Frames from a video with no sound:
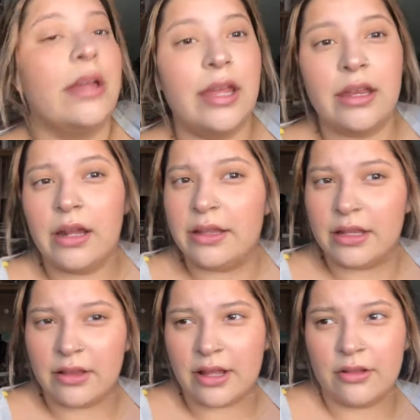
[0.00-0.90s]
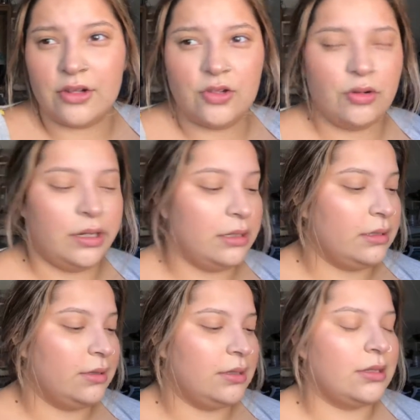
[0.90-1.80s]
And I think like a lunch joint.
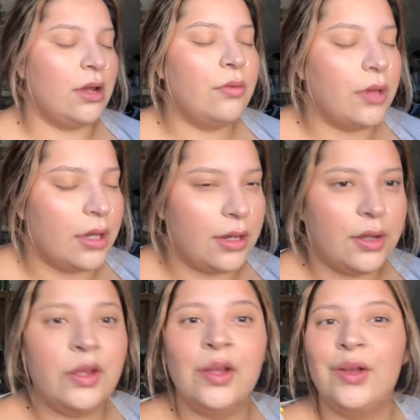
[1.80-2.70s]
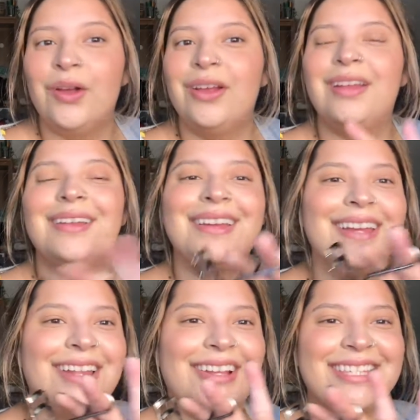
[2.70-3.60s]
So good.
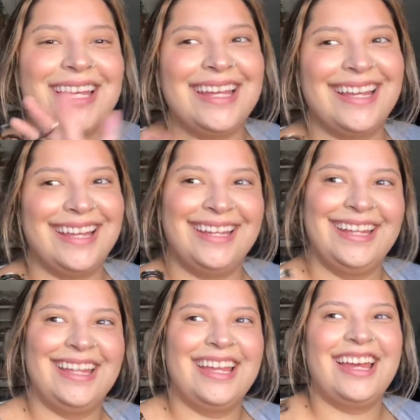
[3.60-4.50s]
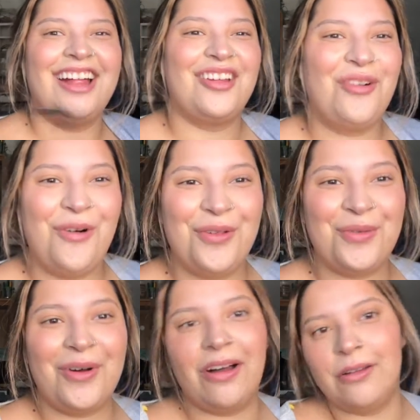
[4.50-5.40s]
It looks like a little hole in the
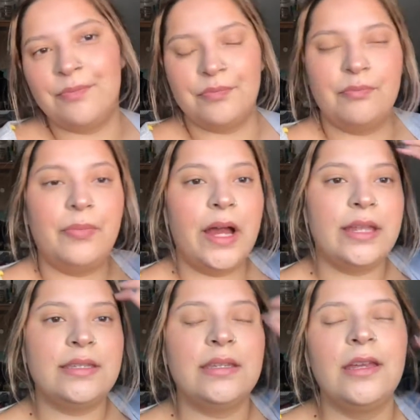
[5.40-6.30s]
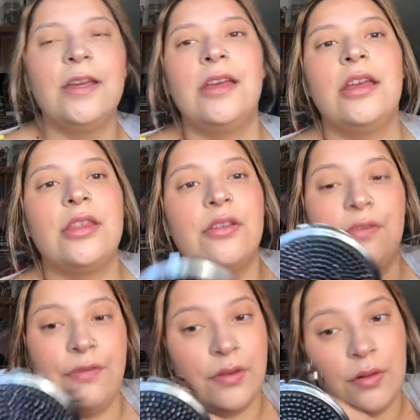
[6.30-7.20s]
wall, but the
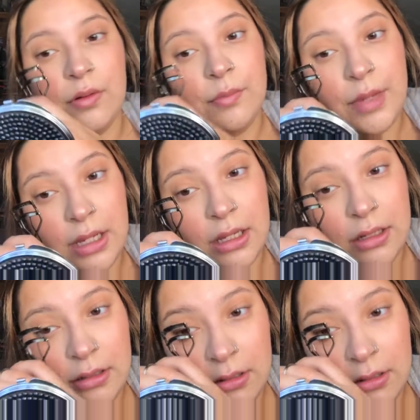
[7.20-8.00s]
food, man,